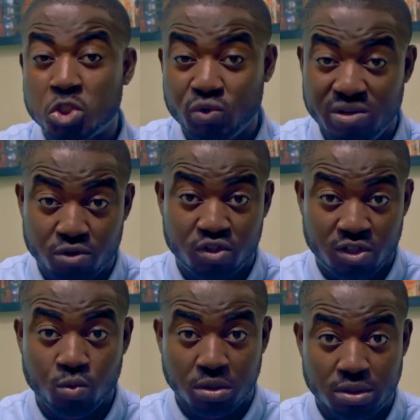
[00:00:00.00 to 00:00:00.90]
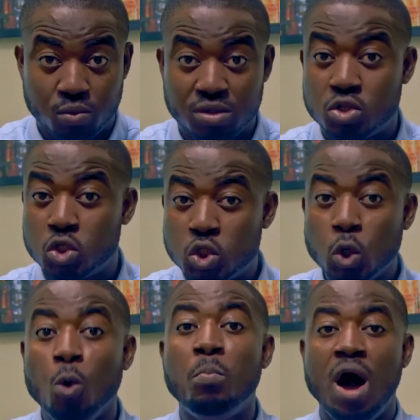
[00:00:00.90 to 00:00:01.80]
tree, Brazil wood, was
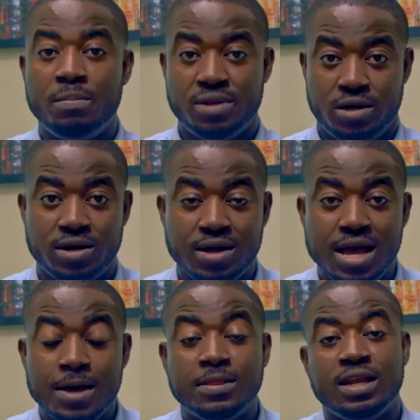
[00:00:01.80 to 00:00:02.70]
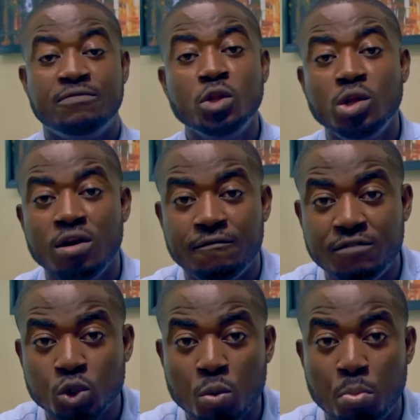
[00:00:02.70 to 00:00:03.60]
so popular that even though the
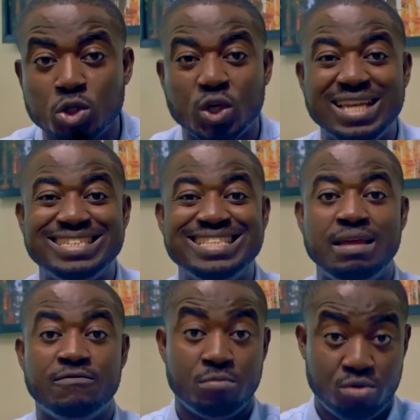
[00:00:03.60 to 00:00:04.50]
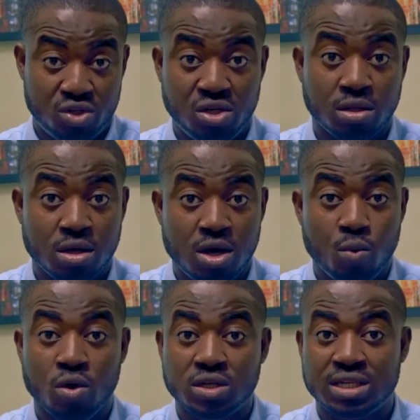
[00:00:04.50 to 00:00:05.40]
official Portuguese name for Brazil
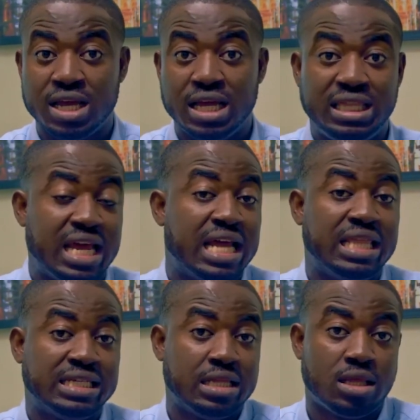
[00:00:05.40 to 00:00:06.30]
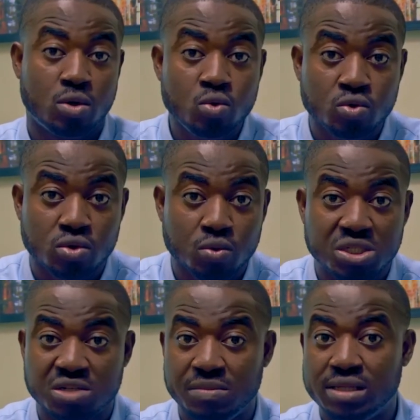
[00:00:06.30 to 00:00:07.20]
was Terra da Santa Cruz,
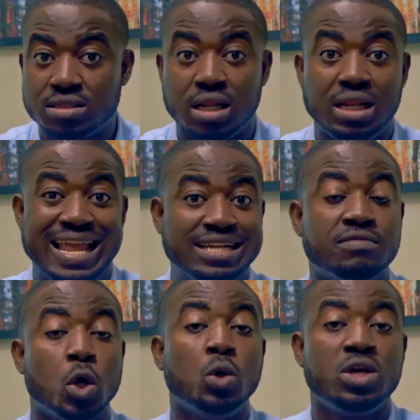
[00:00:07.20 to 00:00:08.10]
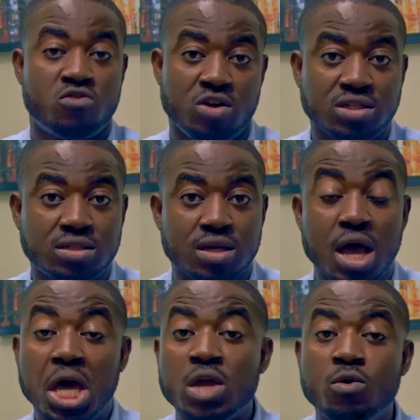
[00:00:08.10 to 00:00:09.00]
which means Land of the Holy Cross,
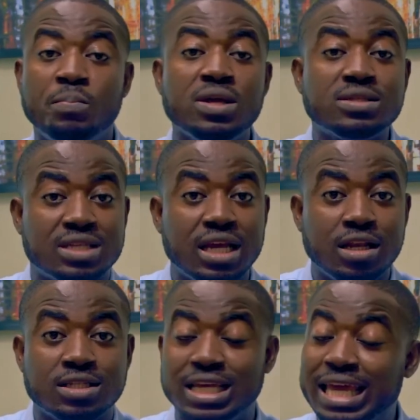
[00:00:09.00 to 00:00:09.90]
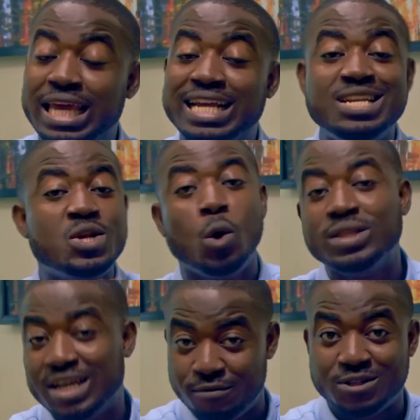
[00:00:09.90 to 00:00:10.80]
European sailors
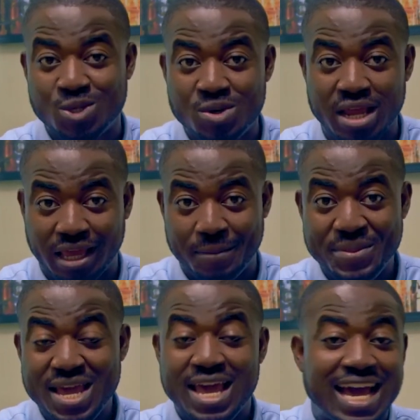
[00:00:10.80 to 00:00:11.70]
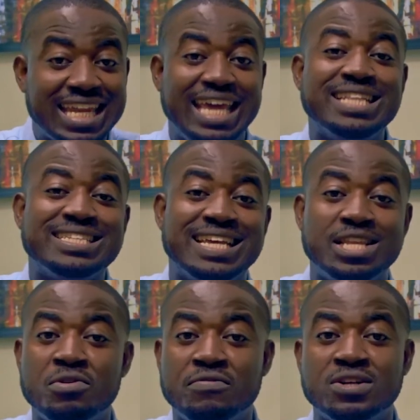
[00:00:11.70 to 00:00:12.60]
ignored that official name and instead
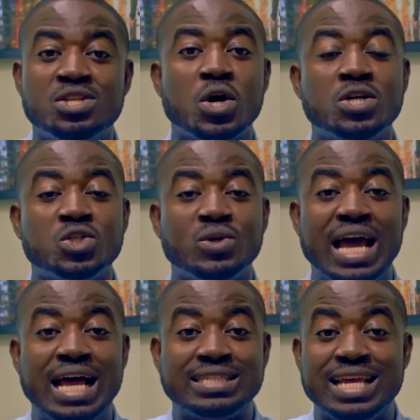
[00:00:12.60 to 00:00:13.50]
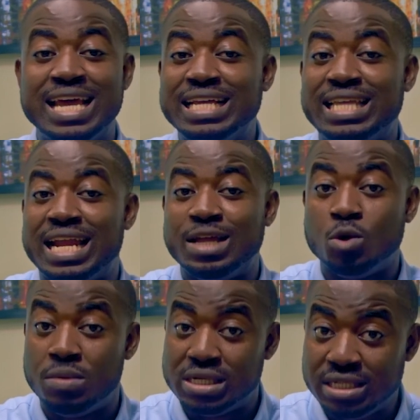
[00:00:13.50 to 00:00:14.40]
they referred to the country as Terra
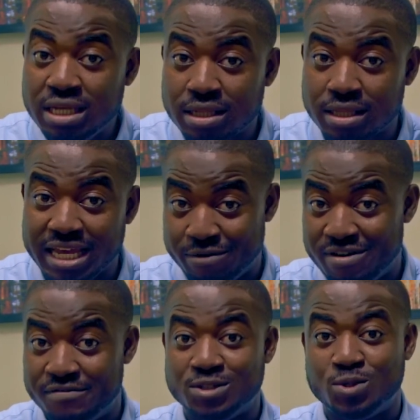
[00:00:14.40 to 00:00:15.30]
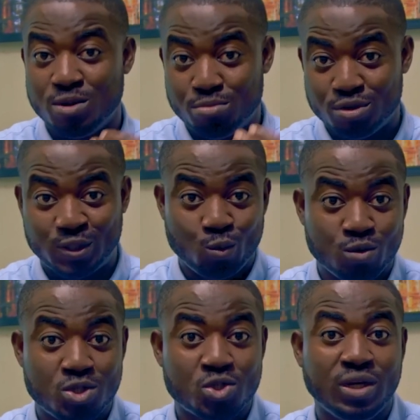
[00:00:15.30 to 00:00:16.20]
do Brasil in reference to the Brazil
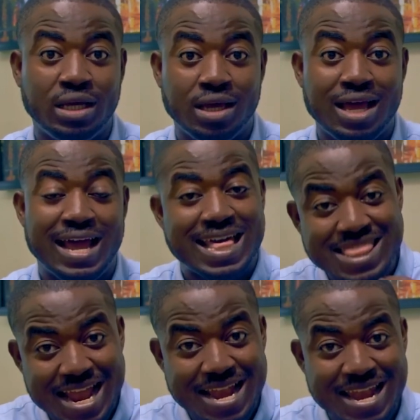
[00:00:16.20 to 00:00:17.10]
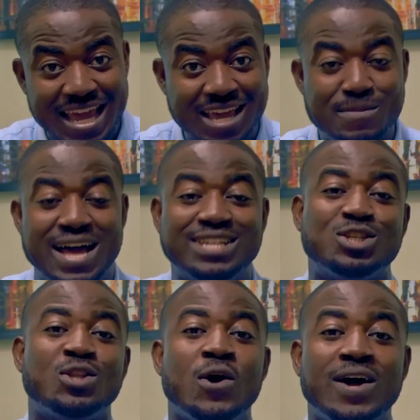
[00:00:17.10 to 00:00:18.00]
wood tree. And that name has
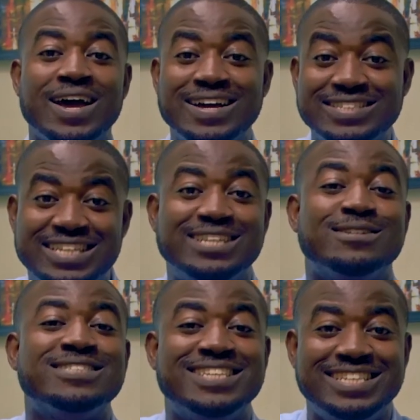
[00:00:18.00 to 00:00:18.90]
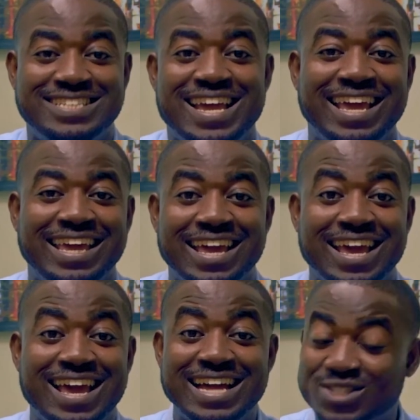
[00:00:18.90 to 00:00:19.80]
stuck till today.
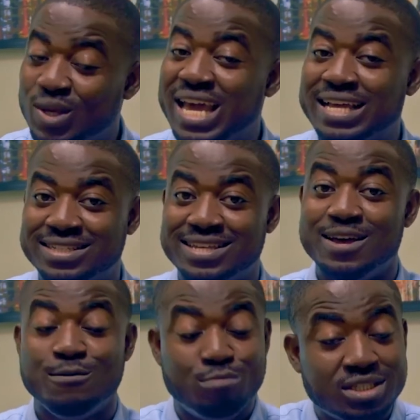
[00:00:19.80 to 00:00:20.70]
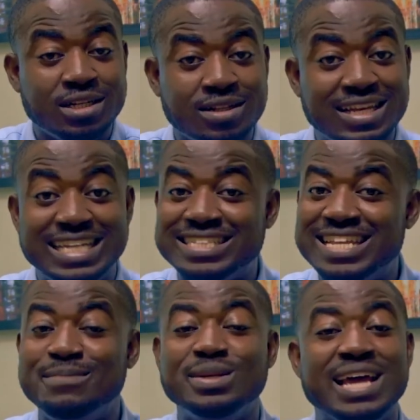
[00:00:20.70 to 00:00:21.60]
And so yes, Brazil is
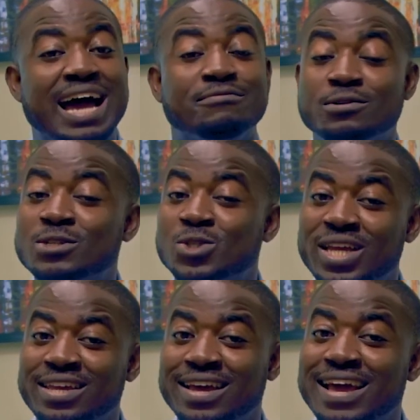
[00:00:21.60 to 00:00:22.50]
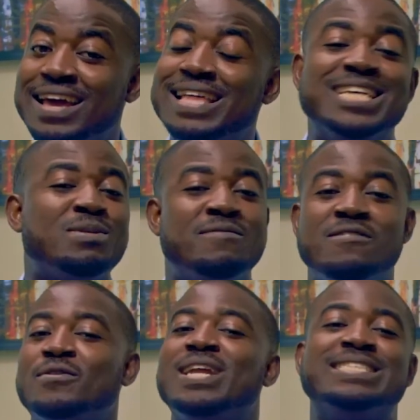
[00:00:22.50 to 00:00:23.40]
named after a tree. And that's my
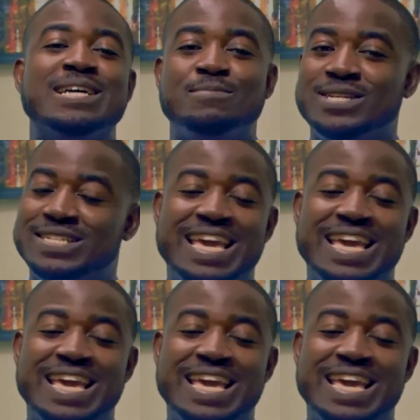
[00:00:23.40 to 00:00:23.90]
favorite example in this